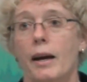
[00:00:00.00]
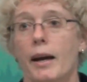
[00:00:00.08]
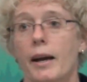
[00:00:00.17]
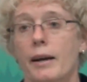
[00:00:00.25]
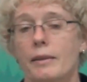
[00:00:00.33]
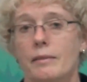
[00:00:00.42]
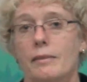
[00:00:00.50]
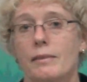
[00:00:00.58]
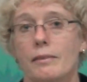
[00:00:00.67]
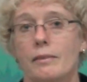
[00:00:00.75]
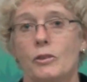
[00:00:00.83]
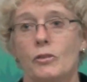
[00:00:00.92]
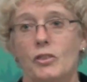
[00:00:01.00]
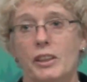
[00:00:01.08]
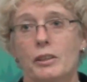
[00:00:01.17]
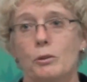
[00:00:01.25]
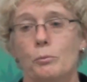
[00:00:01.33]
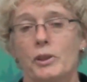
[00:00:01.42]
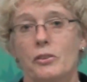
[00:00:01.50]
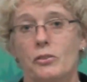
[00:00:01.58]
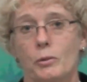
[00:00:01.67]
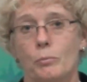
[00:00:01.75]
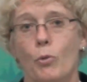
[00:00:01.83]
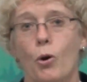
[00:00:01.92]
and deal
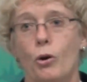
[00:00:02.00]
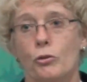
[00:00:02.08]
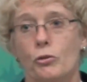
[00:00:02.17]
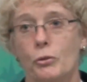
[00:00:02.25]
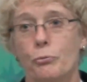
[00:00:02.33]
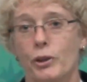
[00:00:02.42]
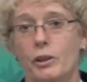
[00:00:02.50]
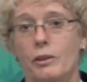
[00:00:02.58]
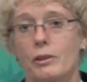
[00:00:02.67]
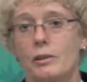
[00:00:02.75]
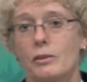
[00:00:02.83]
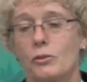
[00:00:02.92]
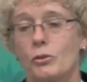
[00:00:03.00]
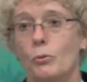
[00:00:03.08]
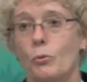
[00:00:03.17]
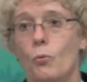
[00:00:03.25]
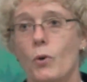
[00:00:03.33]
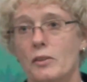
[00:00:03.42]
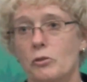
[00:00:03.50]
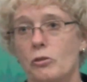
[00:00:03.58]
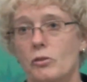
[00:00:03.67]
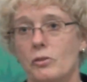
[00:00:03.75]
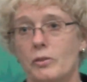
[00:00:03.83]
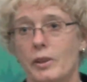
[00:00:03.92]
with the more difficult
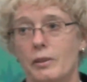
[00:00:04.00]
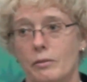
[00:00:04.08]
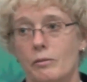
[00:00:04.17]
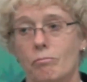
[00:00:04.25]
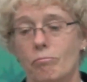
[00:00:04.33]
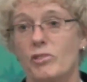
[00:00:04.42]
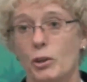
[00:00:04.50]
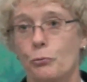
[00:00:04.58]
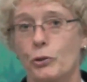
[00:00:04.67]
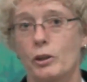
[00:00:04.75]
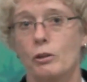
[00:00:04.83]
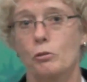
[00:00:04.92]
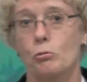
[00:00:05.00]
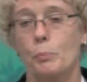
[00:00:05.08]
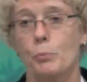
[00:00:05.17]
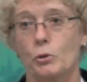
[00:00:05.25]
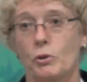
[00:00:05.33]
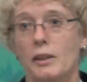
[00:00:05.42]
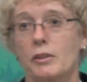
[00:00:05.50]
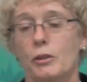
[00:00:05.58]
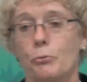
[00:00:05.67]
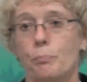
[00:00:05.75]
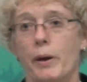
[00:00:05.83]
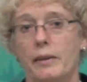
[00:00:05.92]
ones, the difficult
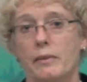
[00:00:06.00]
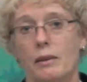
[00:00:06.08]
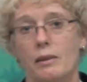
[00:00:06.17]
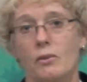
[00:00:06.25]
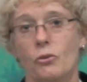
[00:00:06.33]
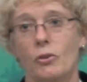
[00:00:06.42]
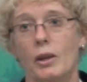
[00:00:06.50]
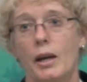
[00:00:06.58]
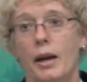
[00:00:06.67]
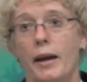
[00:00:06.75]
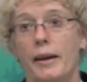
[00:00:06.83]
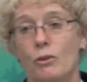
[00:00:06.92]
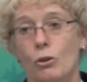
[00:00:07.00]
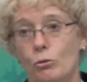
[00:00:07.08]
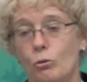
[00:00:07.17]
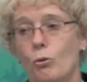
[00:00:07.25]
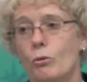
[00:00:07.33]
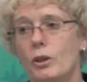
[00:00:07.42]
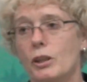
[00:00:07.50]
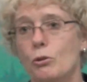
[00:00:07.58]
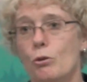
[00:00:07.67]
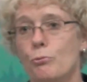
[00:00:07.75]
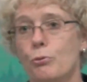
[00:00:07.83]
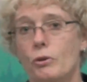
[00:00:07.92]
reproductive patterns, and not only
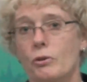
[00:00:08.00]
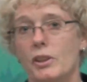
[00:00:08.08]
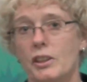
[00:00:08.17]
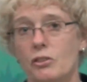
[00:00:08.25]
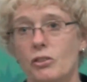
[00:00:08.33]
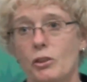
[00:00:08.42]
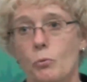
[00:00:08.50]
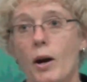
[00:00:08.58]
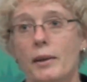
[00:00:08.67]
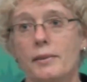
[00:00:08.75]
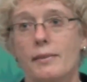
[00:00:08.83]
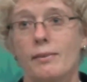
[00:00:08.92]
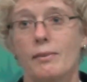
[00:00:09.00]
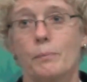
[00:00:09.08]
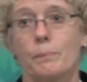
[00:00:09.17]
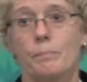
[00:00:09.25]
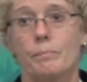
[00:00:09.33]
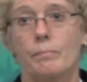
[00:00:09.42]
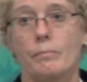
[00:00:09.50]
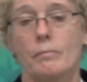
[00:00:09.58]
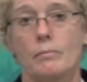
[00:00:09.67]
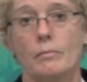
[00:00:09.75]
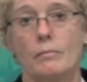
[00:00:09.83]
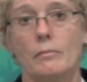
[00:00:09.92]
go for the easy ones.
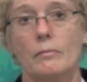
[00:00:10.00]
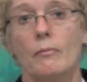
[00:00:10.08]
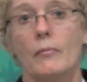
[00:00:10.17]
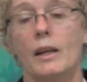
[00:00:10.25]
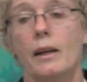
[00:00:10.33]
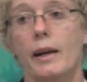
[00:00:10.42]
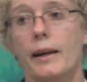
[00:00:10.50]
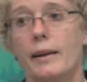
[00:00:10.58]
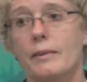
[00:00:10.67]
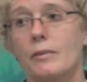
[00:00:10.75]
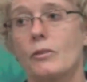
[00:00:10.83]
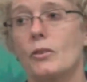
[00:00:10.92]
And